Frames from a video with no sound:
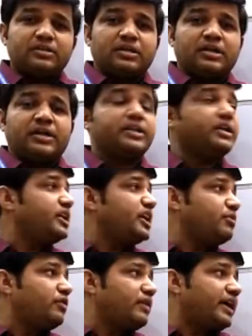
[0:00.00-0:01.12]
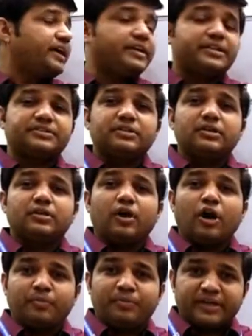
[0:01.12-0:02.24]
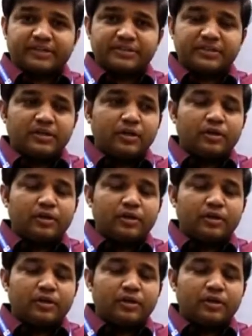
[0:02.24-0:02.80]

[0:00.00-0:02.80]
Another name of light is optics.